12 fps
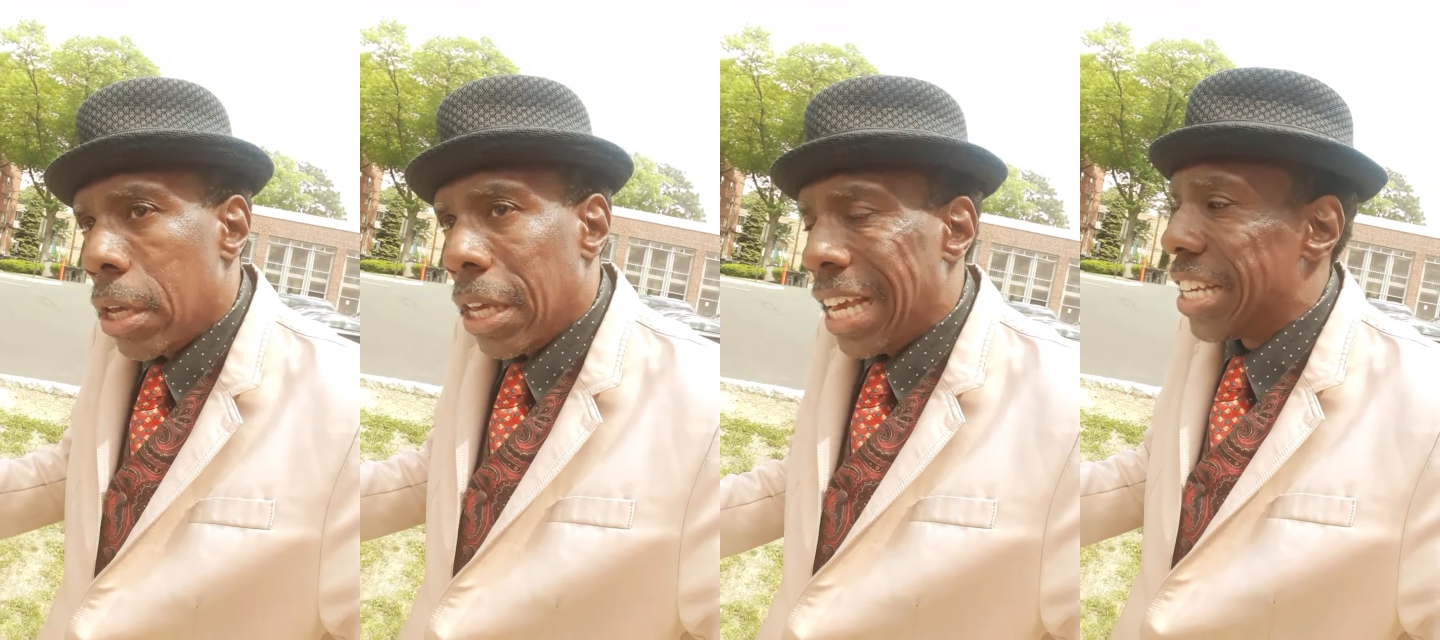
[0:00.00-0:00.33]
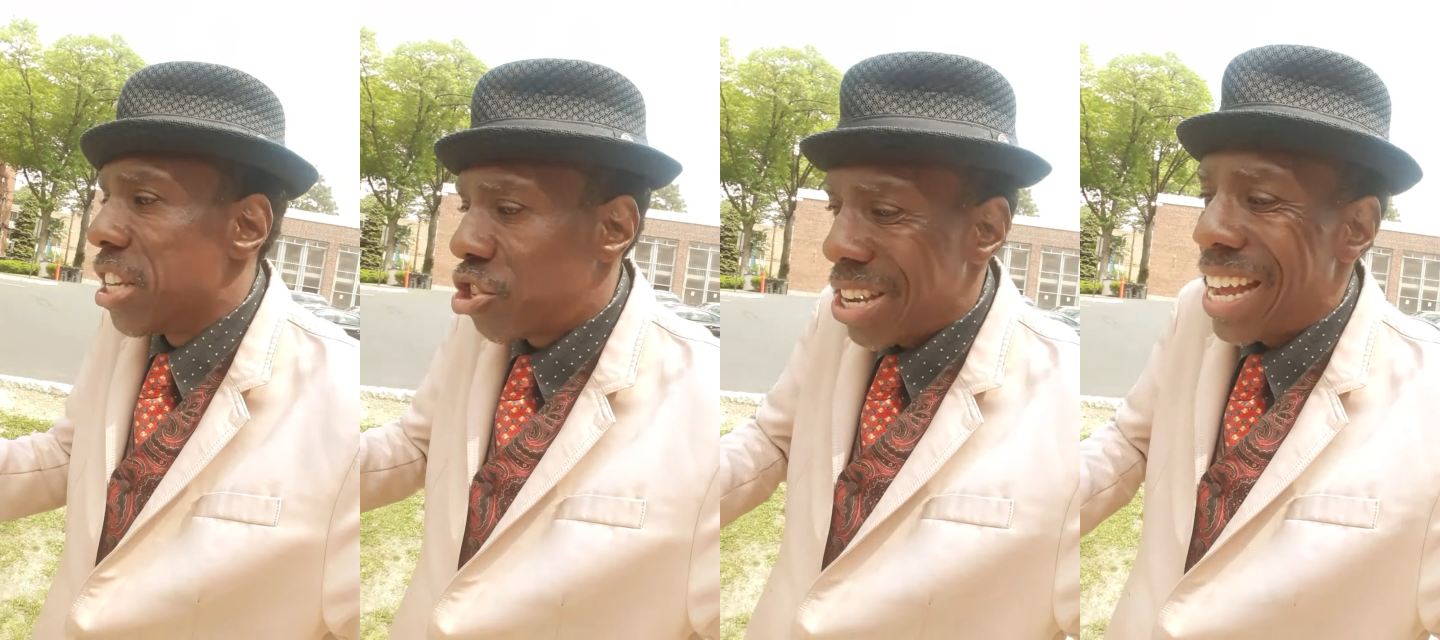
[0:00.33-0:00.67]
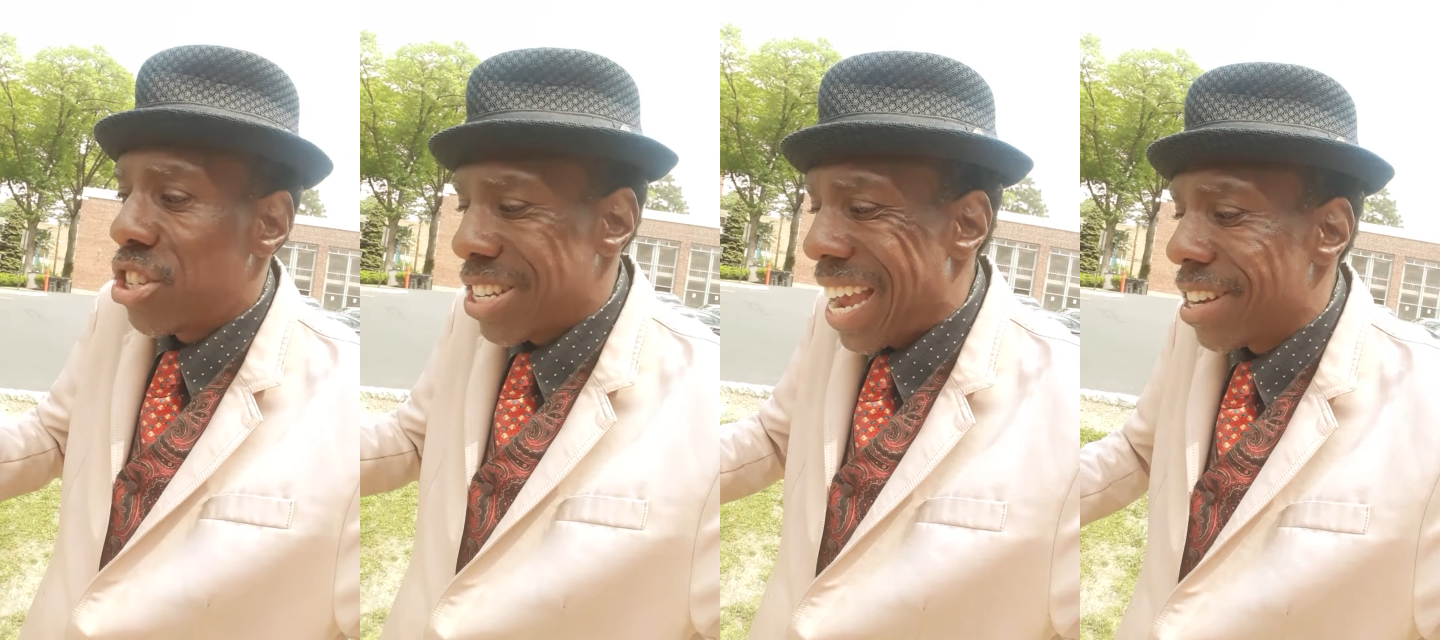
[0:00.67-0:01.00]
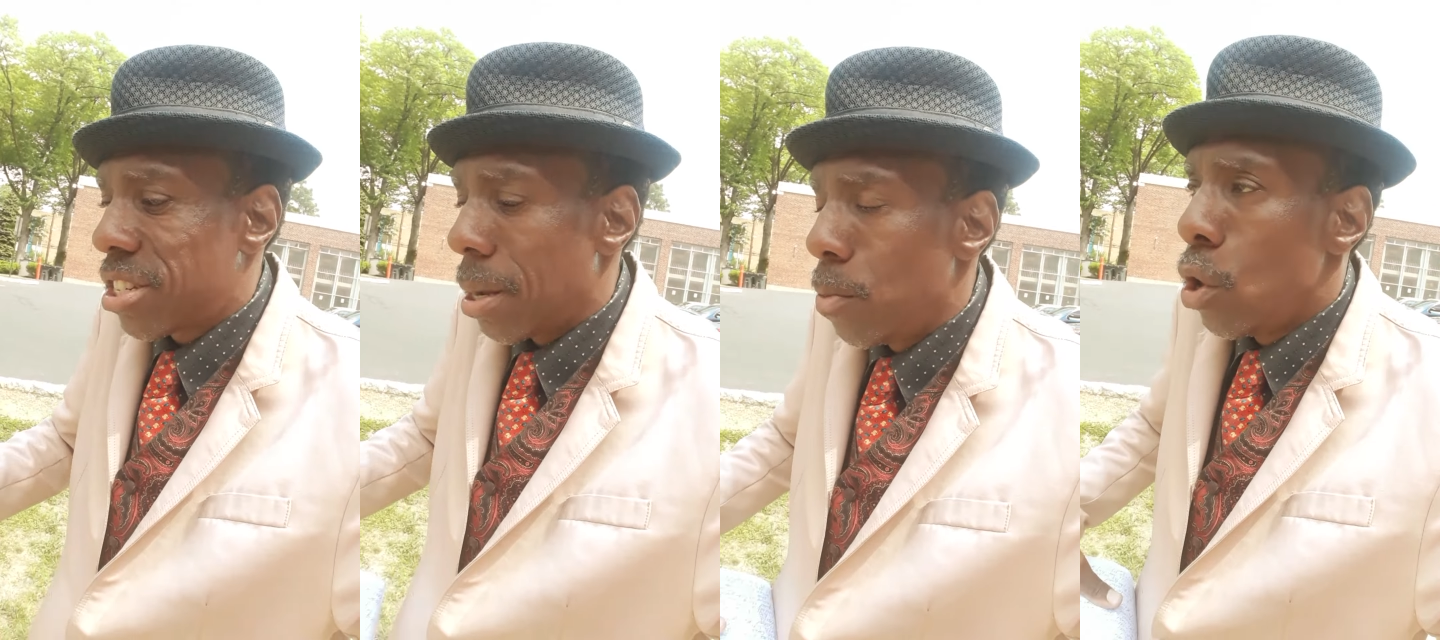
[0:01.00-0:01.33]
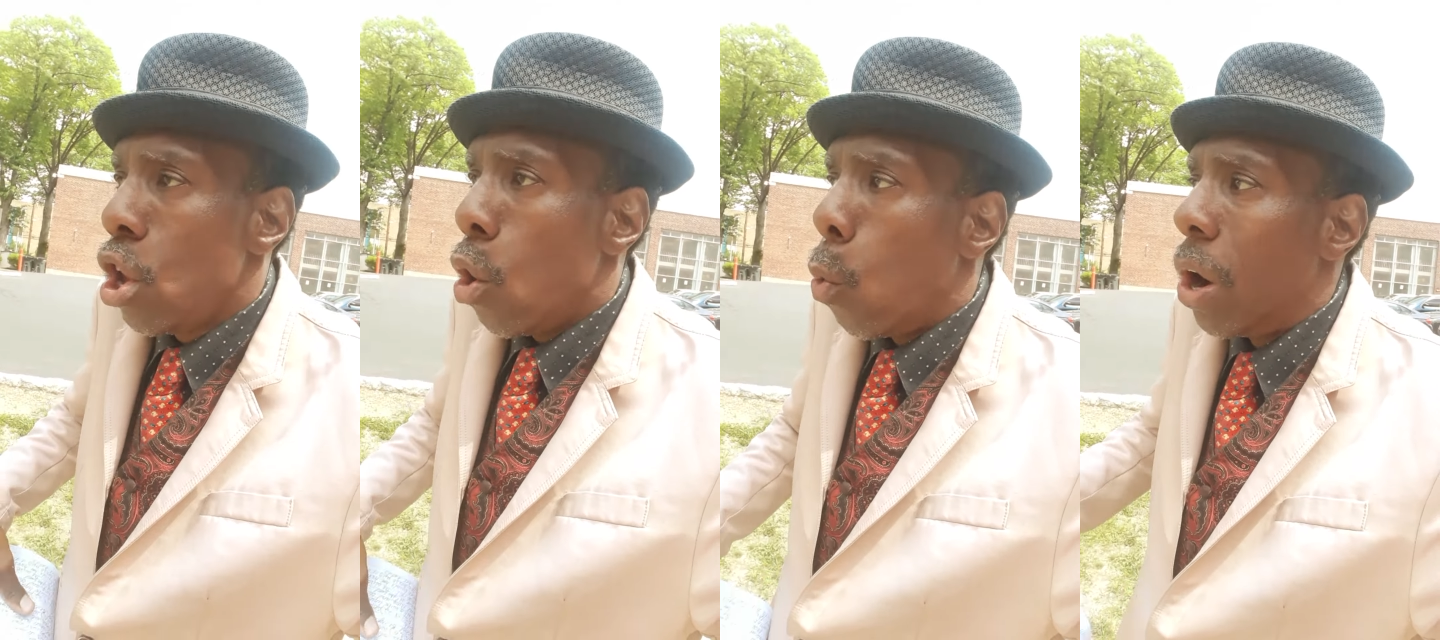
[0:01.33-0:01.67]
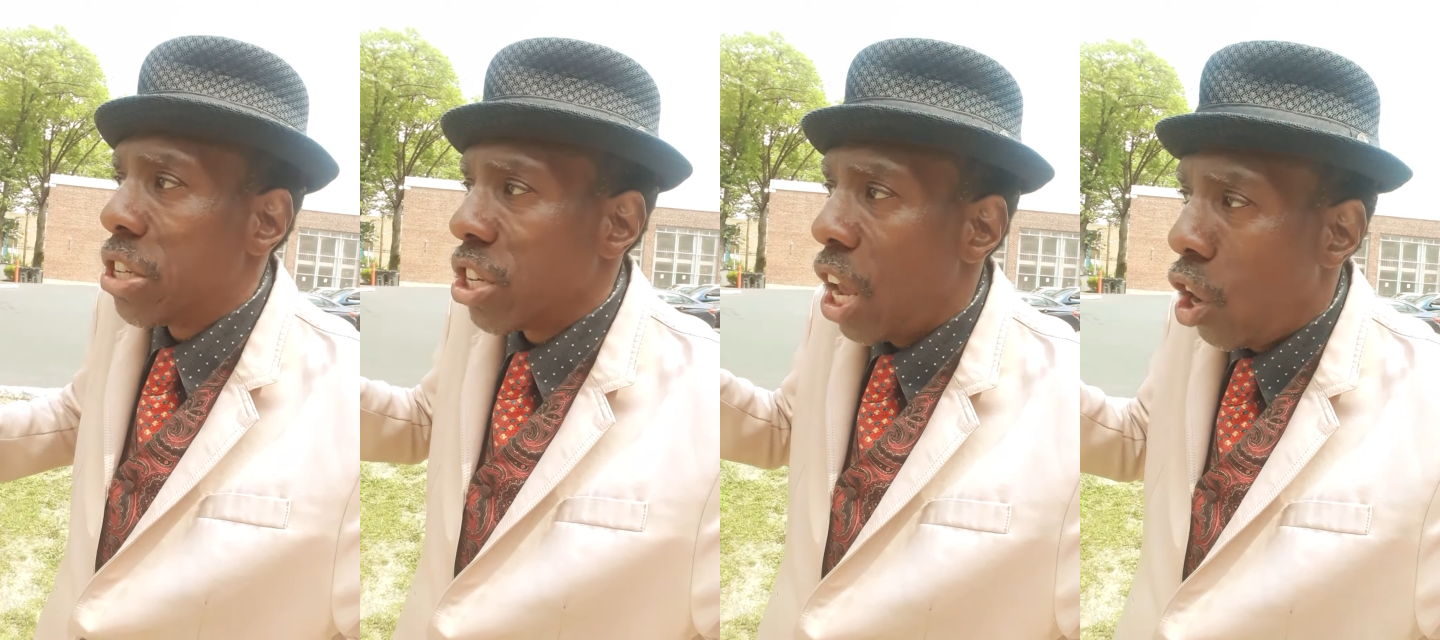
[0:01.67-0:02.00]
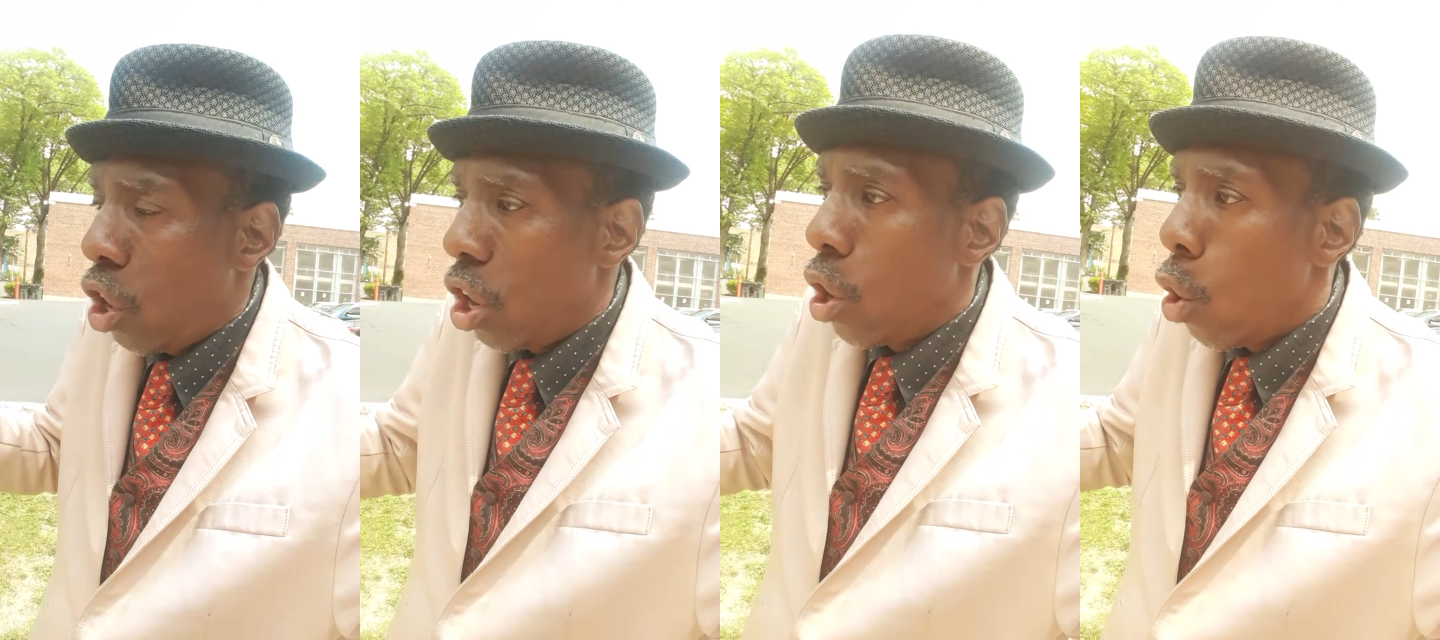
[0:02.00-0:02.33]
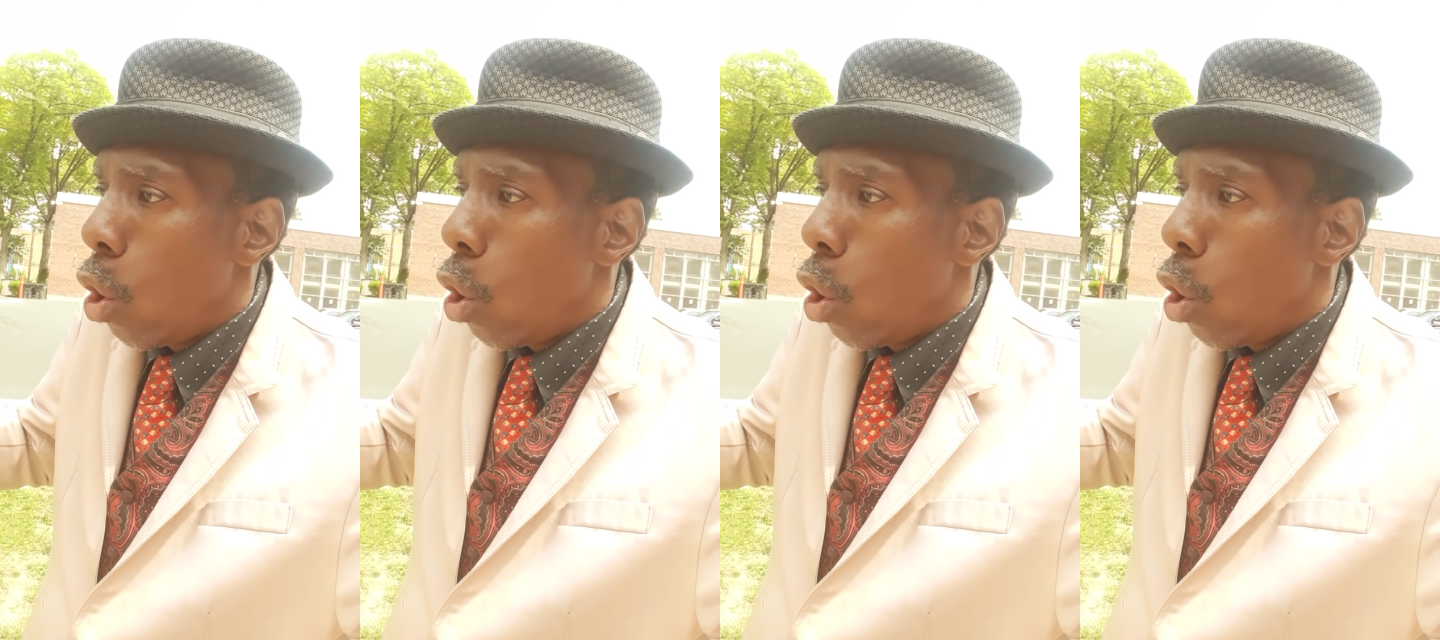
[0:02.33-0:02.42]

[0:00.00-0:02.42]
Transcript: It just said Samson was in